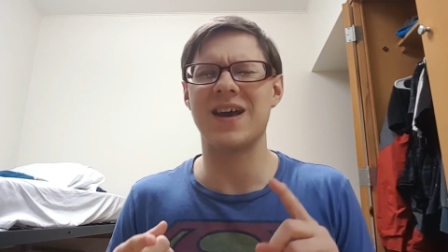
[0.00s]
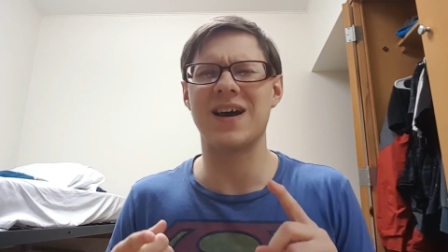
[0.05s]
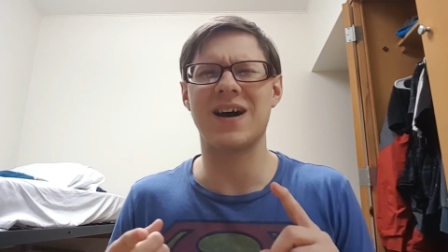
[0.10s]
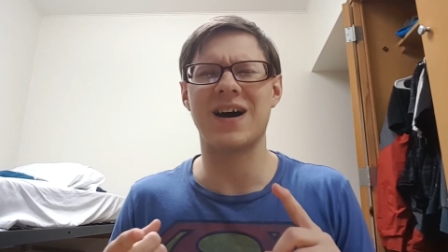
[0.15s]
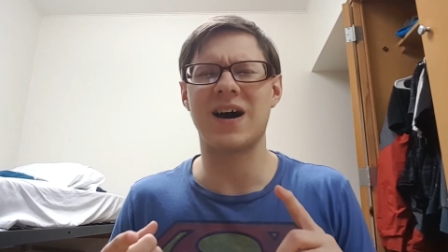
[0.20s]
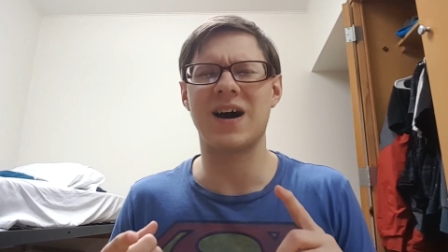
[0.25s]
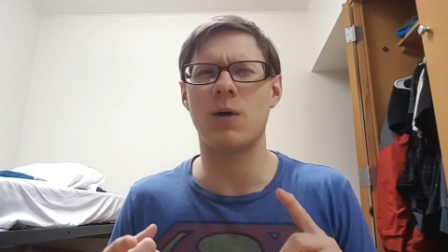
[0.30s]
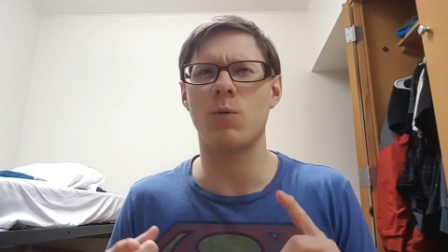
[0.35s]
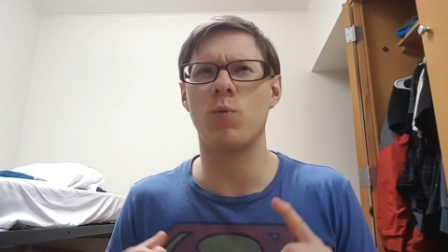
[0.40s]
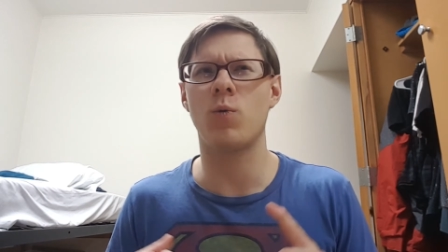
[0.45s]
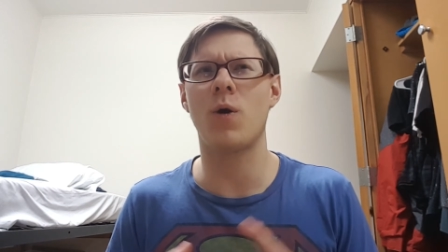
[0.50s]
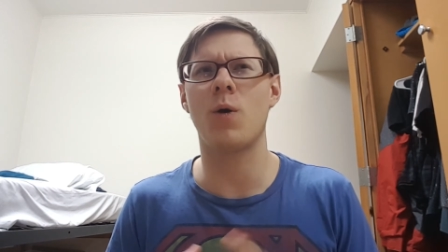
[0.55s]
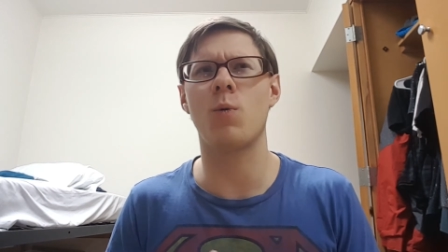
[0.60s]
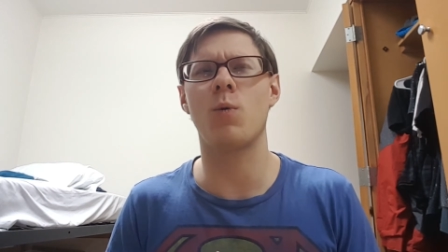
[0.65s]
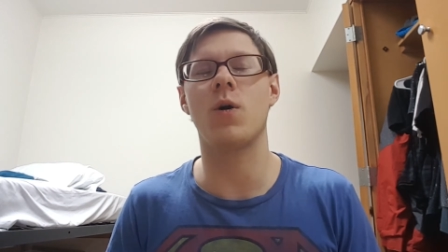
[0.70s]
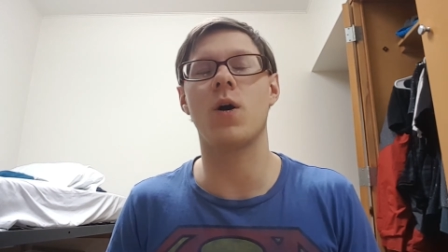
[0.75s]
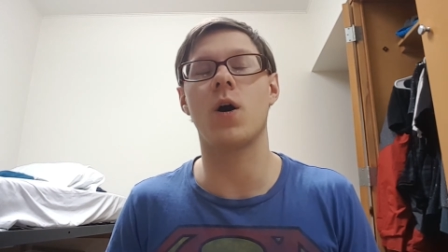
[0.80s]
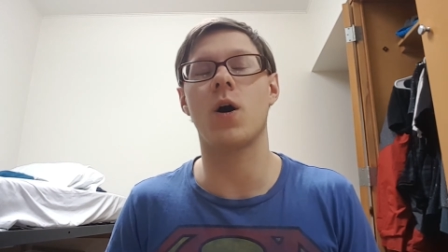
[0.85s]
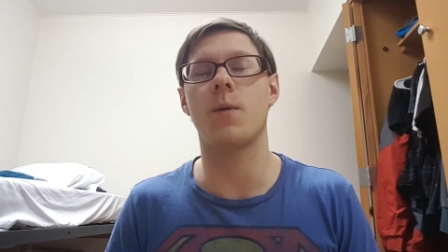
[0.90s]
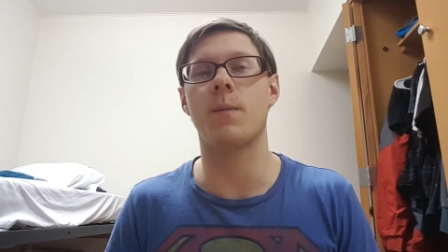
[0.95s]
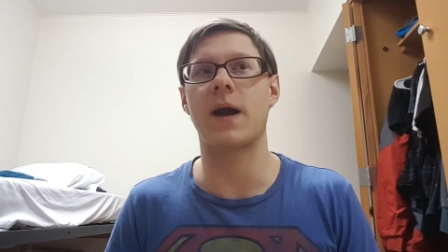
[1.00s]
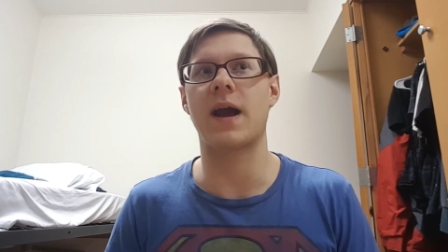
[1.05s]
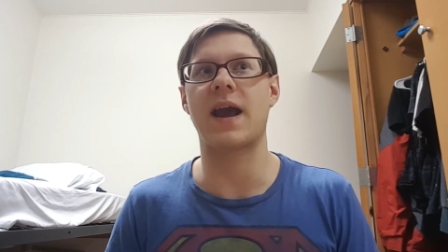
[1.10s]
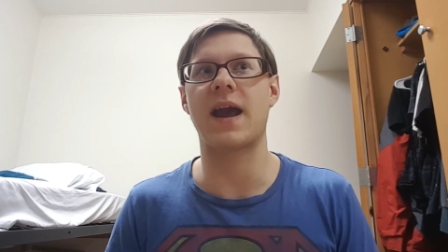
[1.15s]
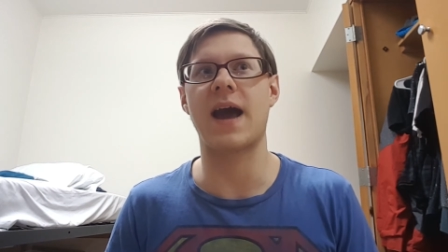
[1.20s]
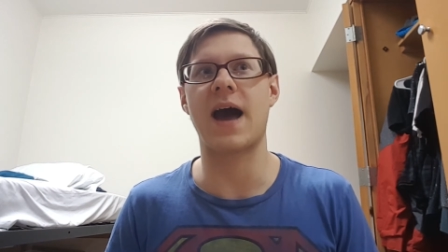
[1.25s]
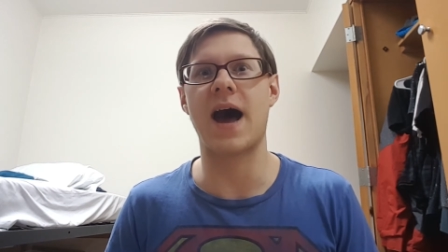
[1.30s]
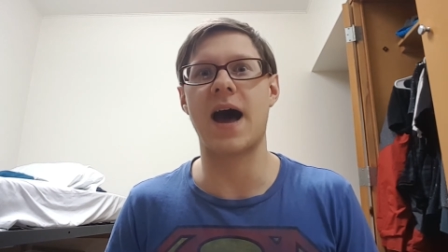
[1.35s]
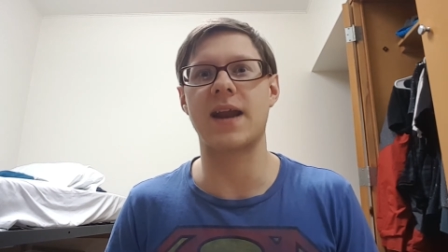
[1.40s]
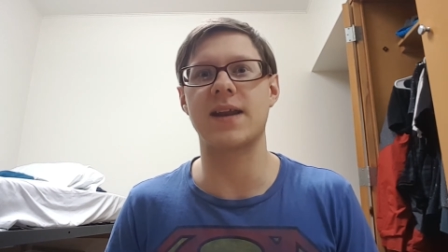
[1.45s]
uh, whoa oh my
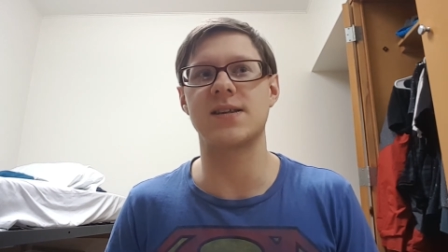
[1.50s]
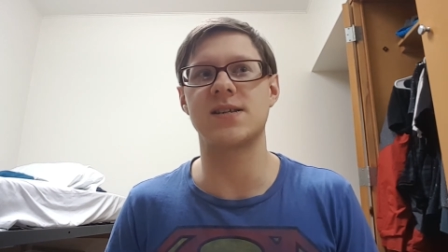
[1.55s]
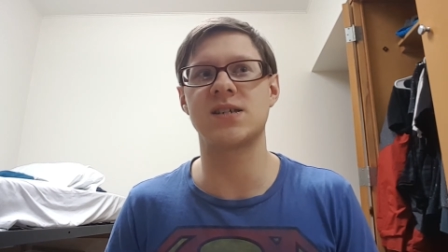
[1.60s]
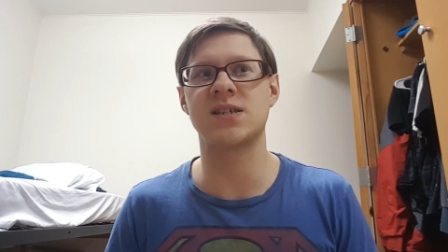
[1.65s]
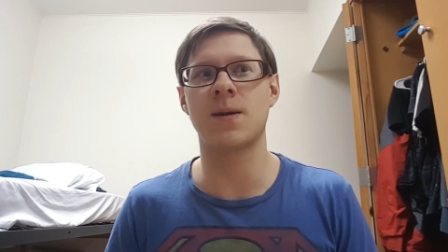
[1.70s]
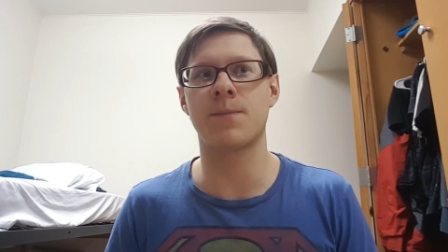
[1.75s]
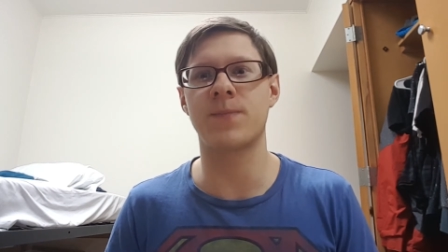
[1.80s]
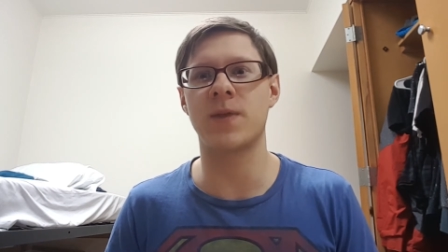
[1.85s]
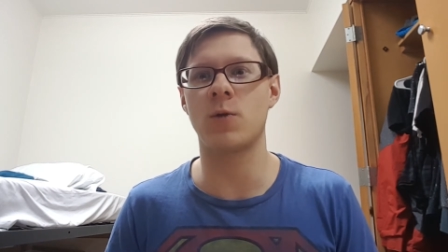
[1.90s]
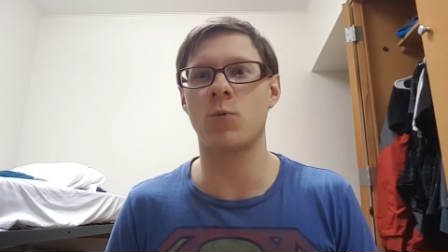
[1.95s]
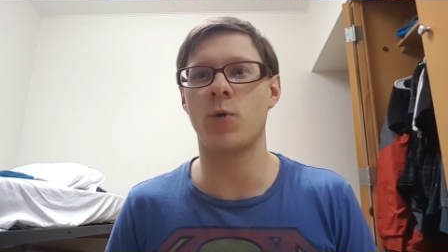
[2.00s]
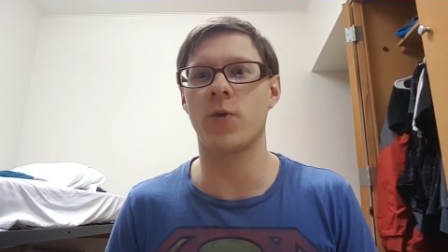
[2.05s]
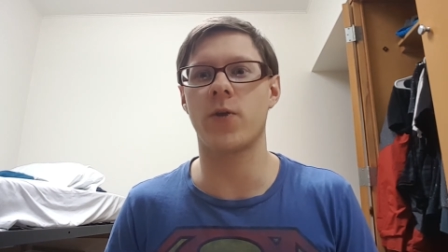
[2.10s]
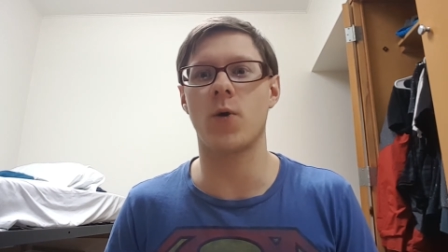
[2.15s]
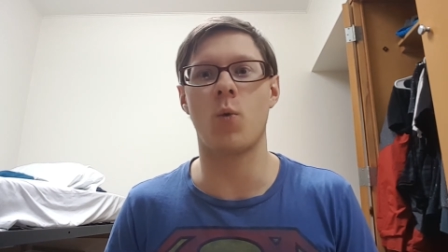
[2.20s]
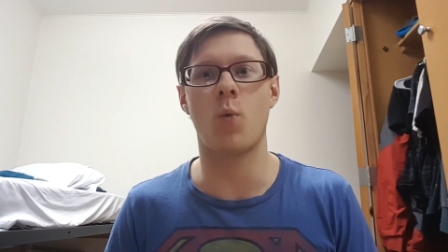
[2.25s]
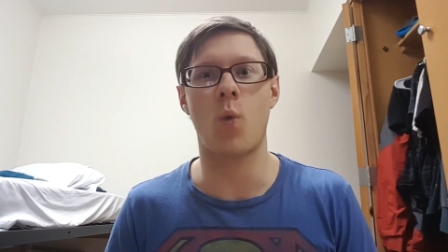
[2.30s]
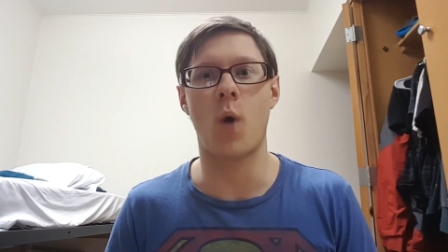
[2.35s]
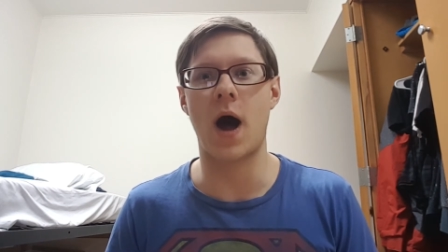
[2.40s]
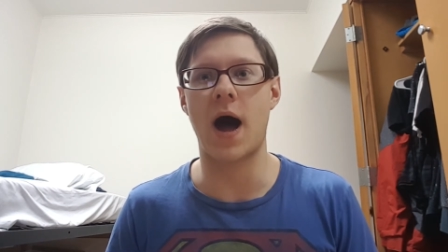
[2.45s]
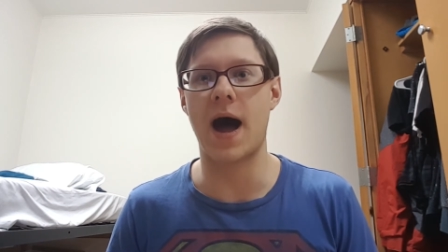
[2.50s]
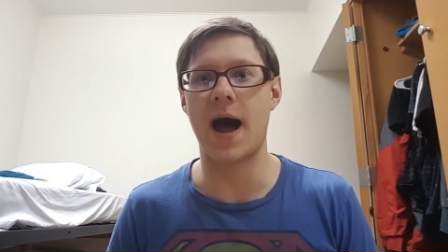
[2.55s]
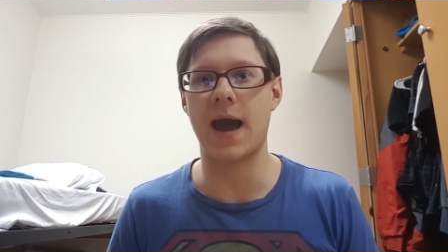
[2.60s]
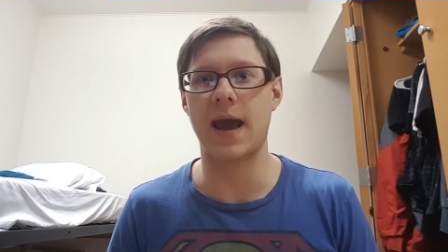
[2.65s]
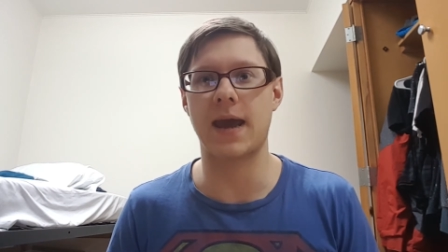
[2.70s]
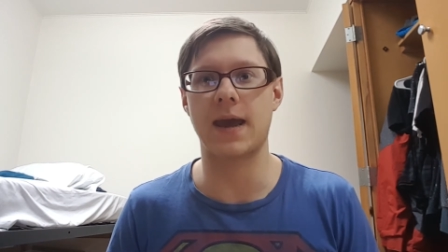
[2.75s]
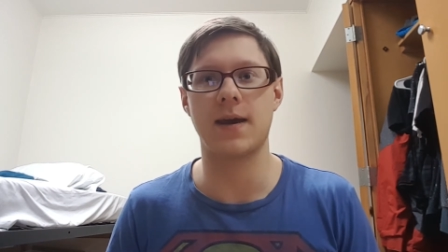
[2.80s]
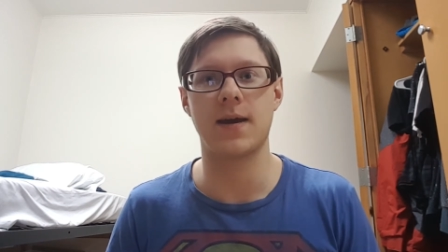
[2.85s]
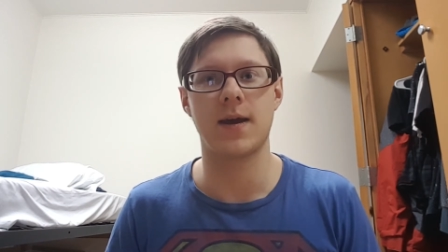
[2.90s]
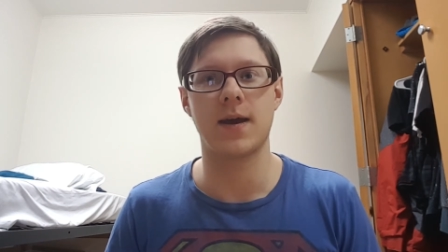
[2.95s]
god it's something with a
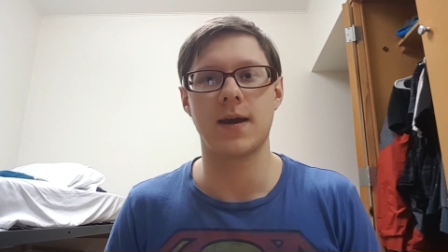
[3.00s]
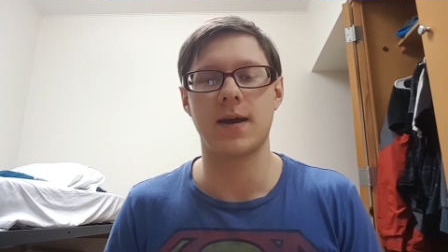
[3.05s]
y